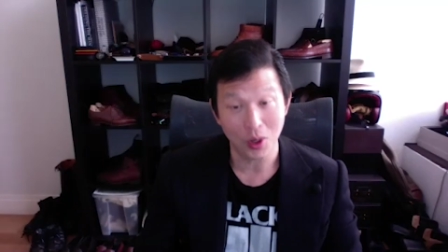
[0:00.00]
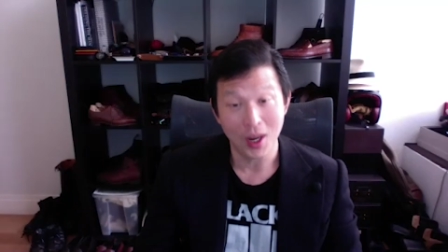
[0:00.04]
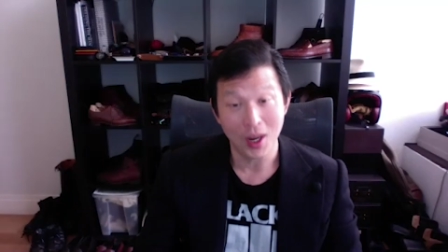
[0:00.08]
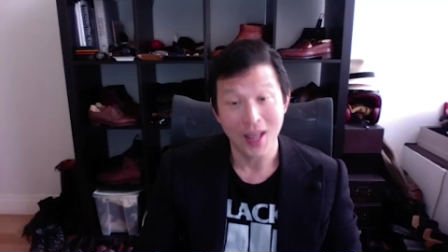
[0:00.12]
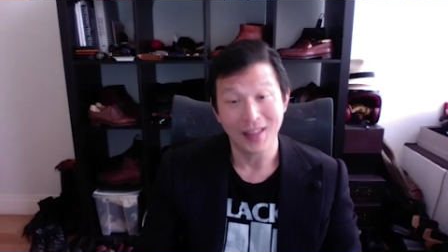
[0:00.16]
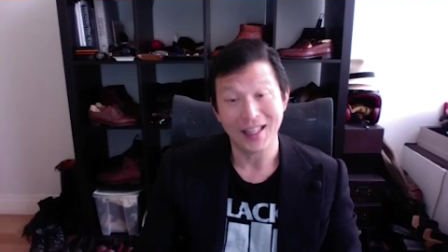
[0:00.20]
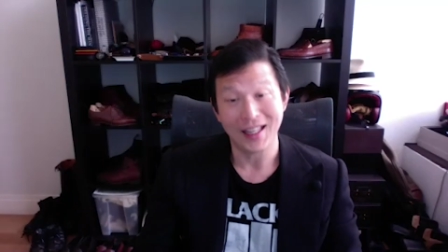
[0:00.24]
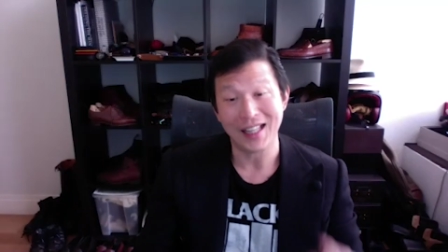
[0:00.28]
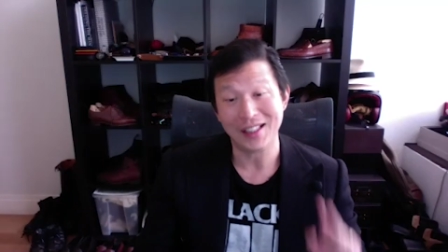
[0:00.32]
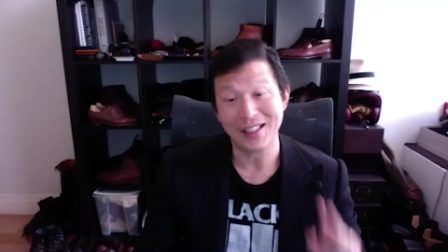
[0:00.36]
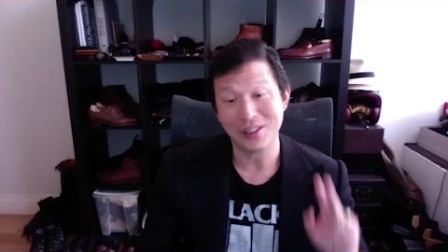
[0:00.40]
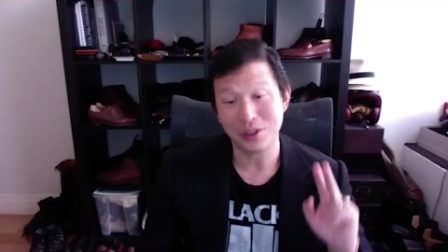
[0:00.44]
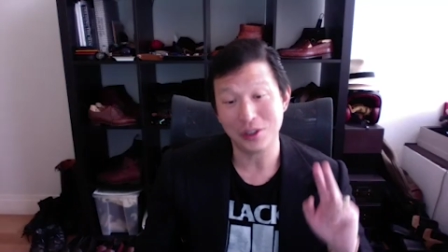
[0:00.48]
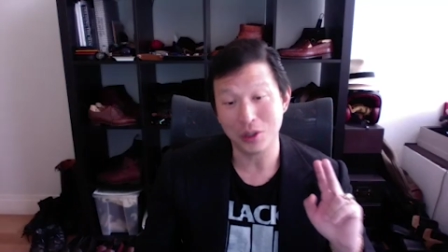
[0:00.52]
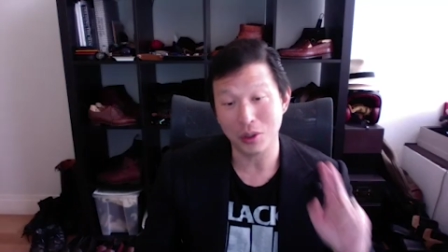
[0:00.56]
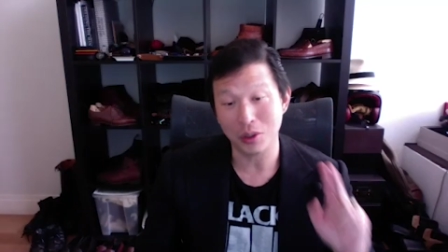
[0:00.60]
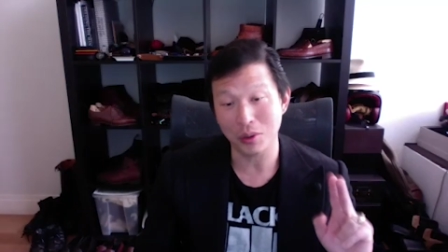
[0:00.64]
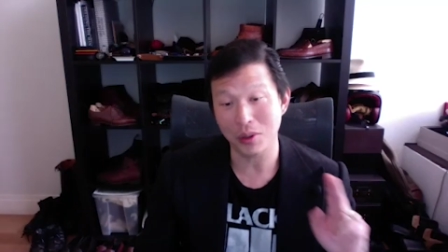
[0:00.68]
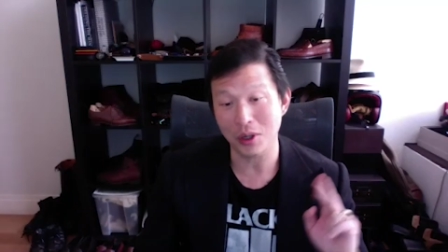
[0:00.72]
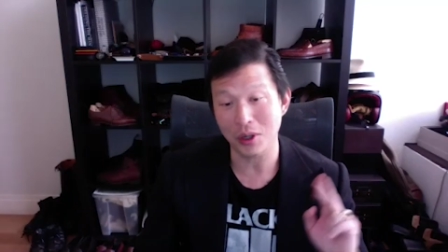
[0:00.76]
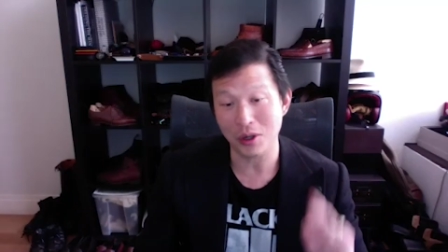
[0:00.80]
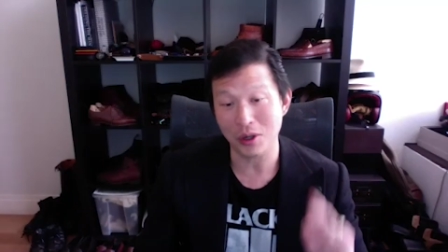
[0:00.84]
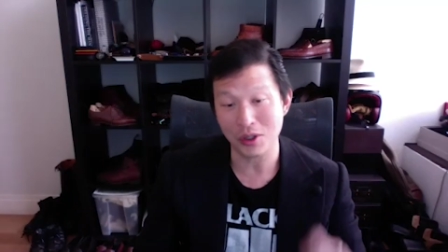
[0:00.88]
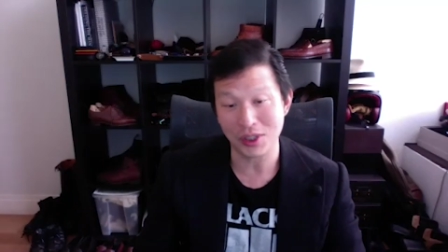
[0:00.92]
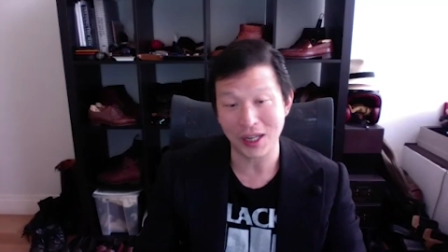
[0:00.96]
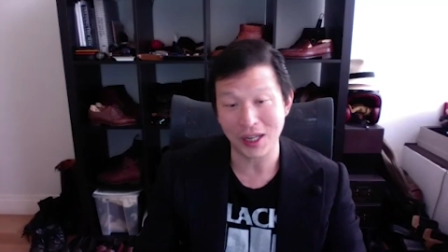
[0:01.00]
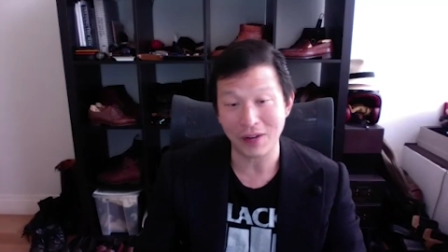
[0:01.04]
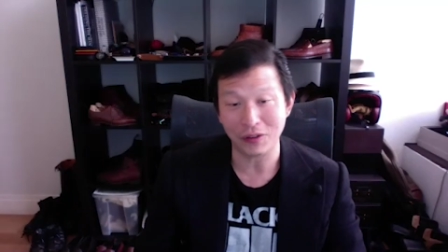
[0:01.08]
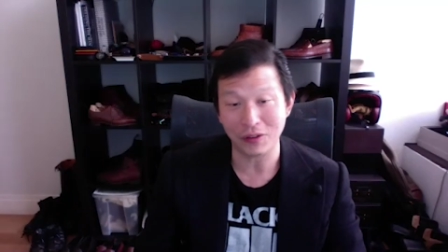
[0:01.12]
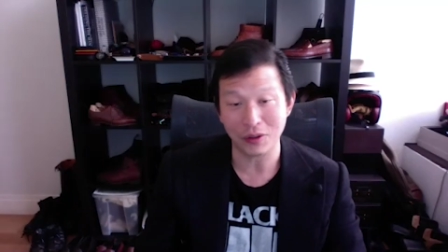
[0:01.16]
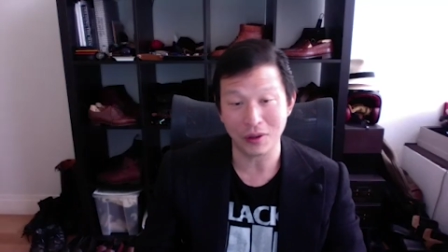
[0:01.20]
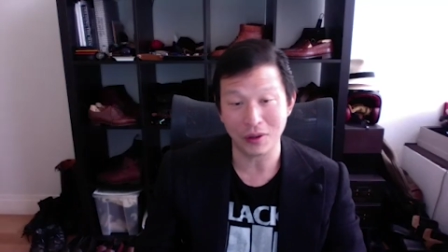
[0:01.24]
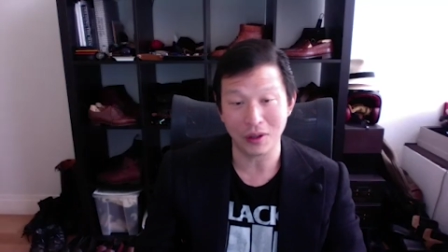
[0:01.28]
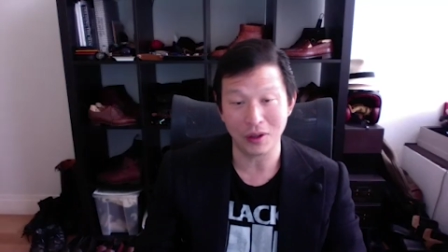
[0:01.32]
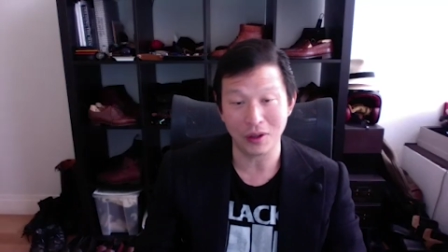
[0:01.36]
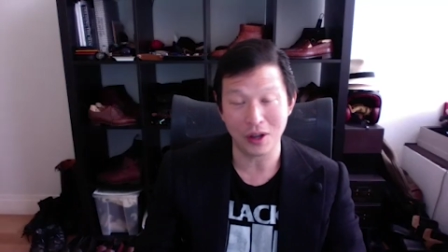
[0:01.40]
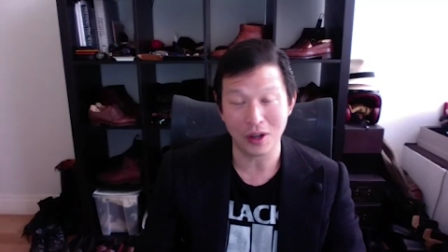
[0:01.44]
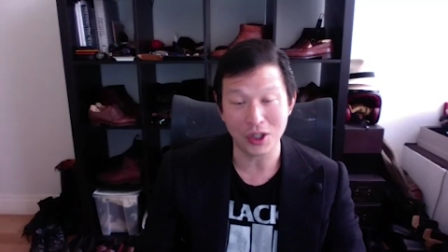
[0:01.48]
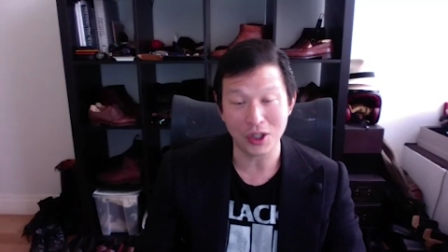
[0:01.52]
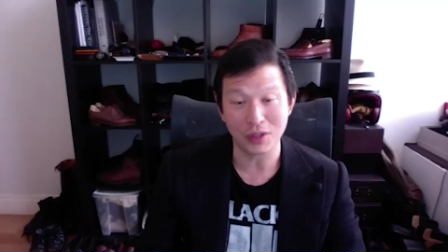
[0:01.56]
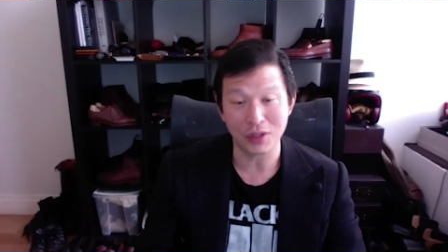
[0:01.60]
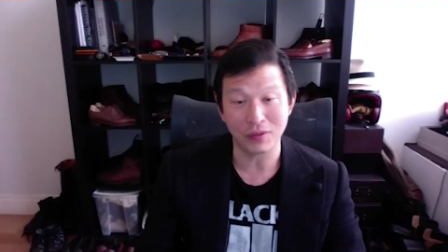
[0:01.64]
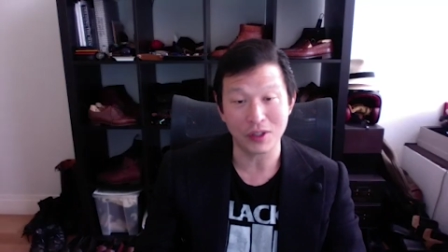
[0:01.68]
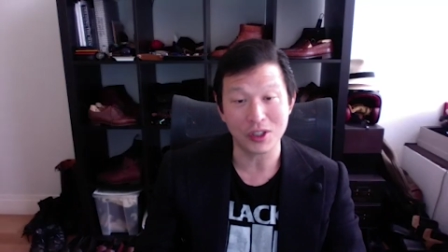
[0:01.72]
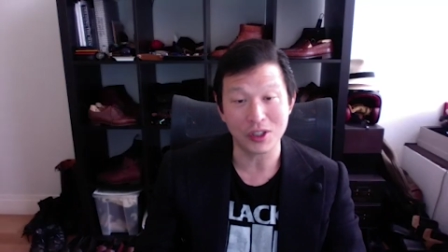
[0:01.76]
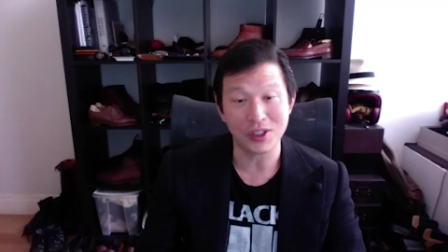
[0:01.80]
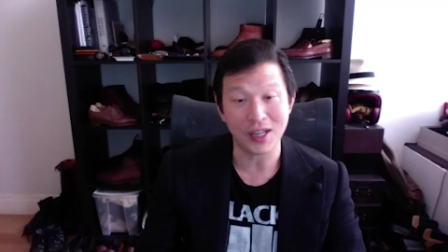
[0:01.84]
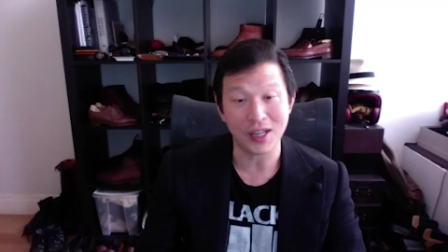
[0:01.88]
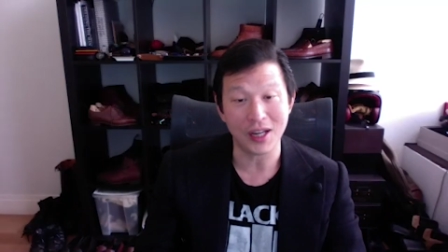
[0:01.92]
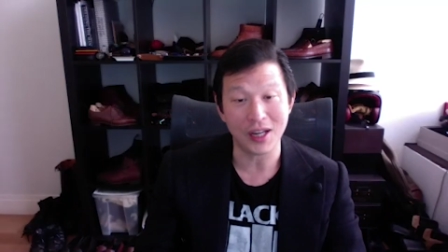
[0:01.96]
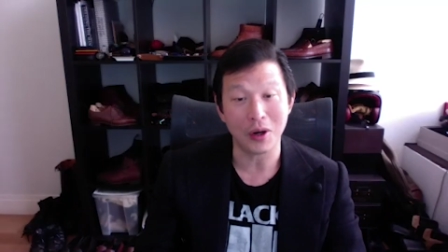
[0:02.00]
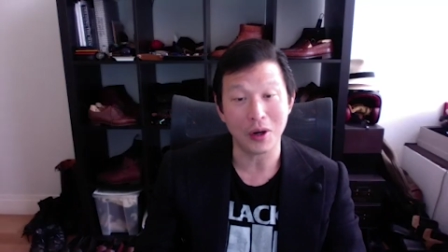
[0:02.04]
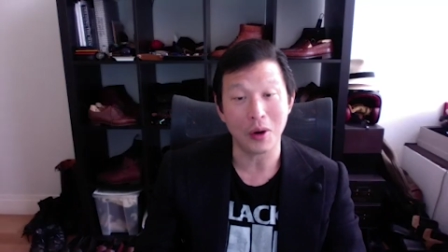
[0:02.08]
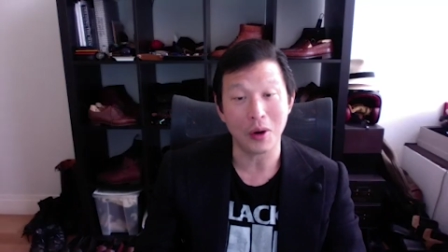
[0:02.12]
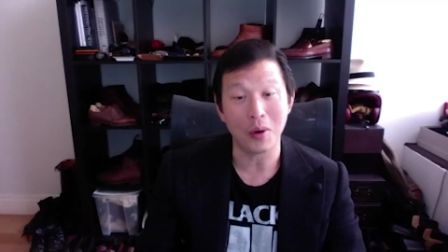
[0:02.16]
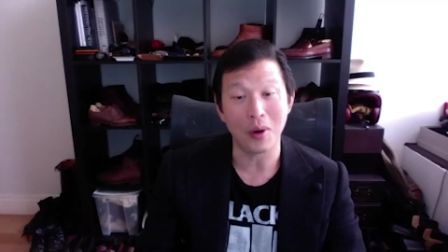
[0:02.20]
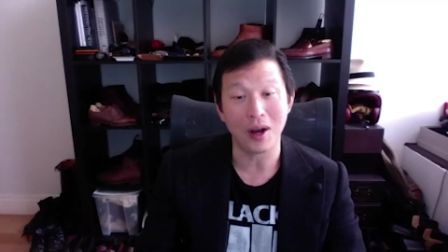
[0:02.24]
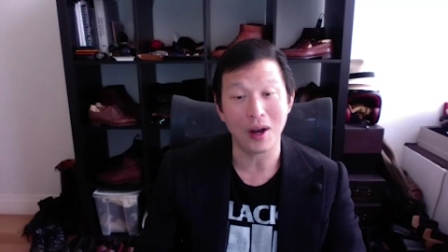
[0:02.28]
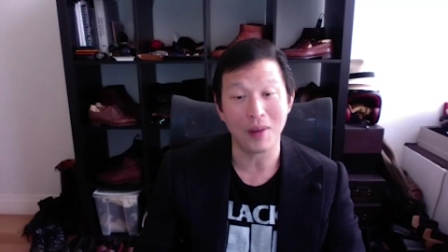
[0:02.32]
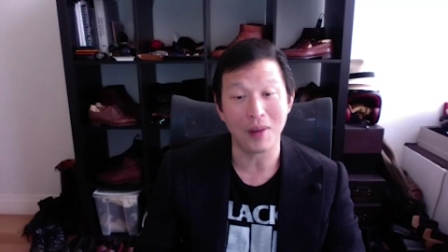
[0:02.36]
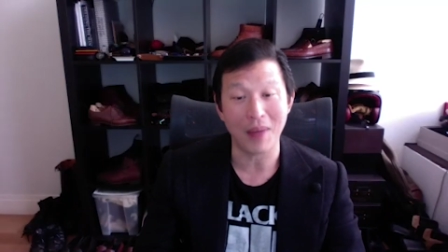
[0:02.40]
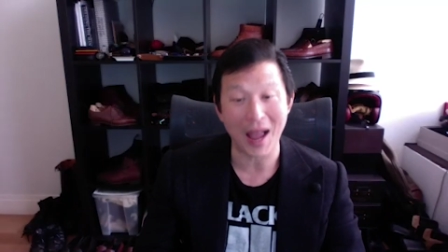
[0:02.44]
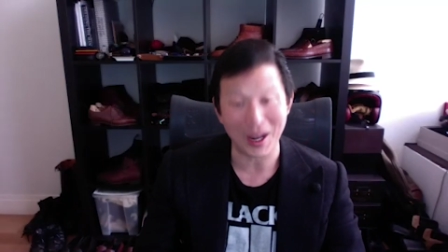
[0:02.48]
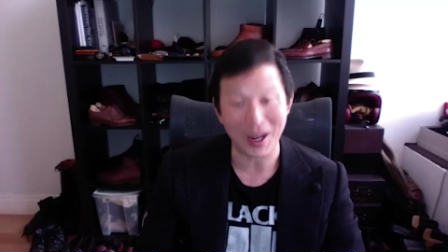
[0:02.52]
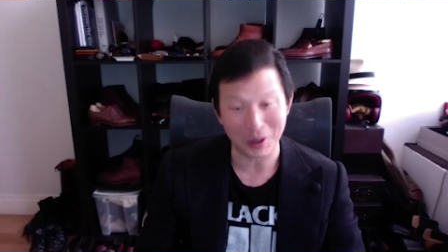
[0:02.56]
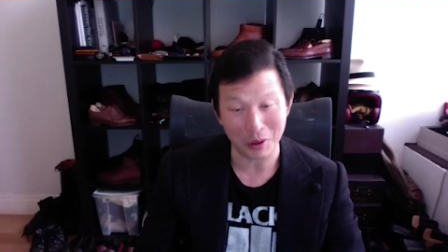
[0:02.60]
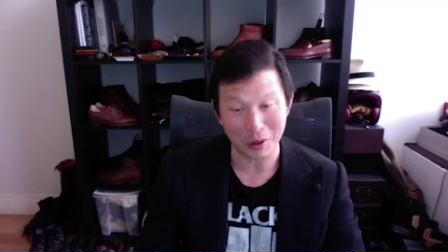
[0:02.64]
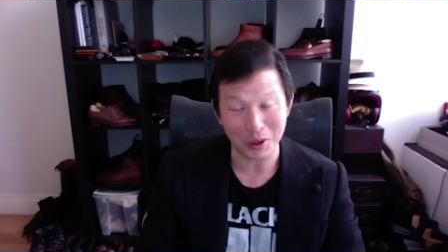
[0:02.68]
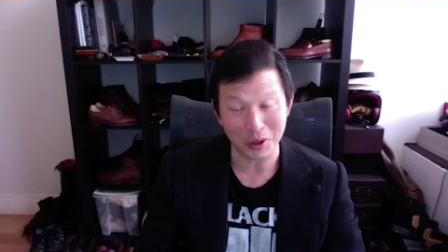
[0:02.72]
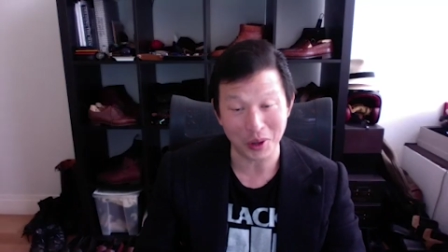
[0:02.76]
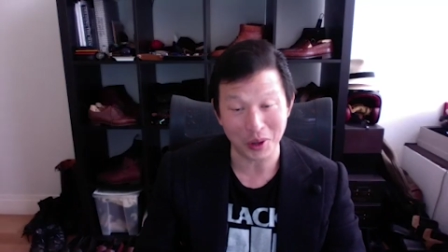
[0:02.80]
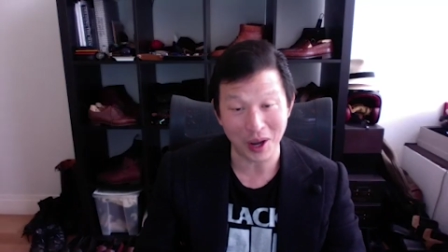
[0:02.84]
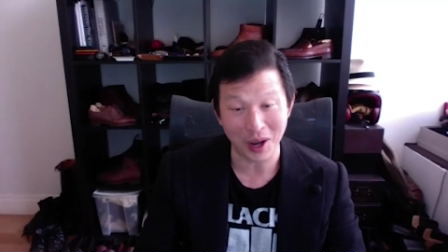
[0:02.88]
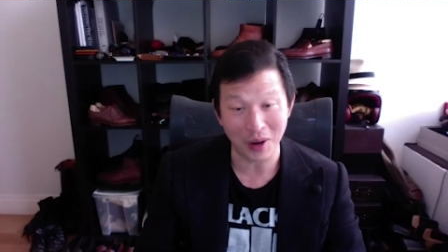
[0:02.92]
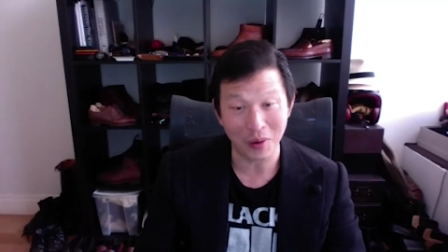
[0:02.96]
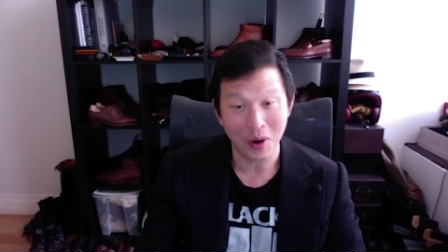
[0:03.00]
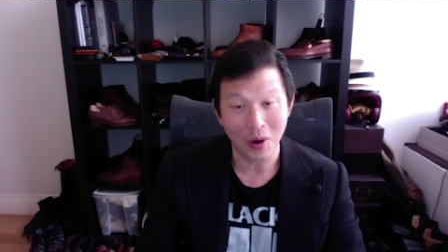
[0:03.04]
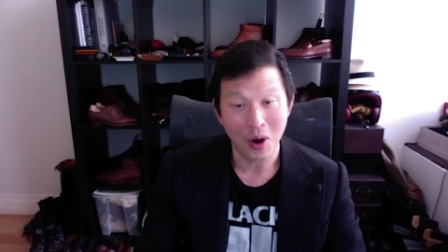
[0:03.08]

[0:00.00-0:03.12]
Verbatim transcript: That's 2 mm-hmm. years after the launch of the Seiko um, Accutron,